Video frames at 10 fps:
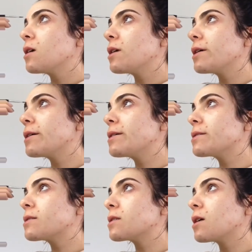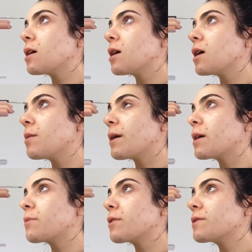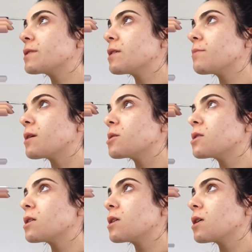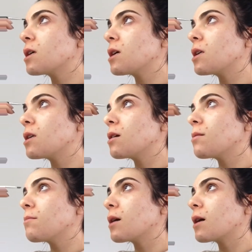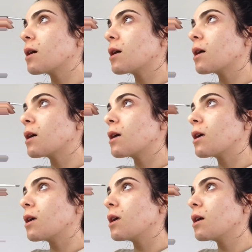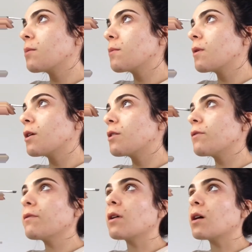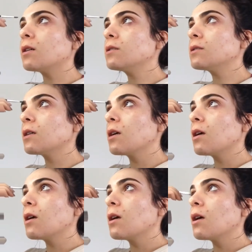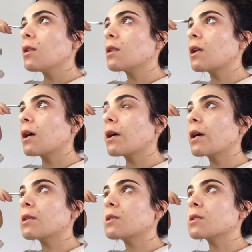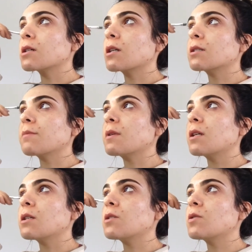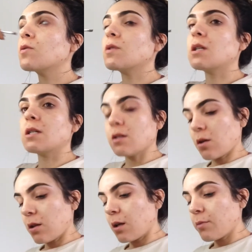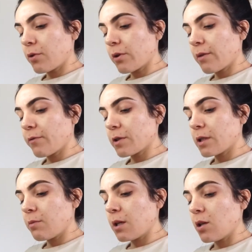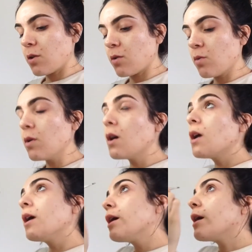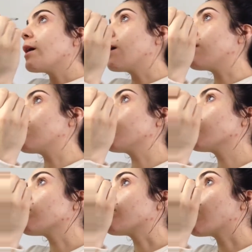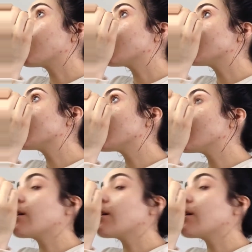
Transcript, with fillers: is um, I had previously mentioned it in my other vlogs that I had just got accepted into the online program for C B U, and their program is